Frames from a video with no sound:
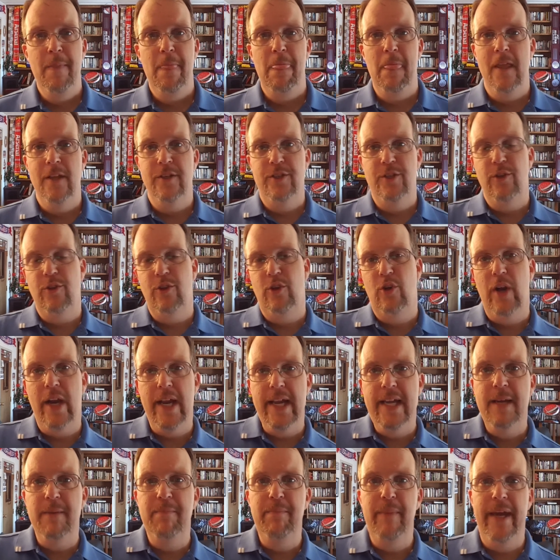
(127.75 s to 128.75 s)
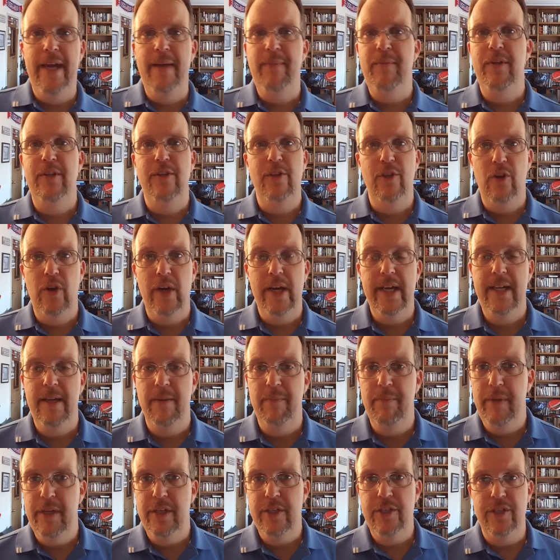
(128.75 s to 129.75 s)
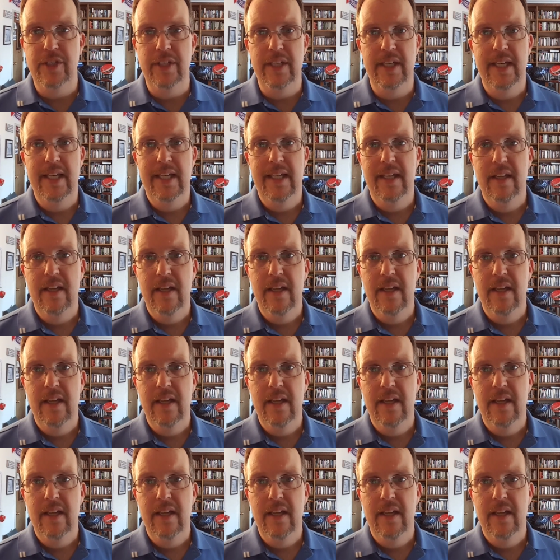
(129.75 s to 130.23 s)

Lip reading: And so the Great Commandment and the Great Commission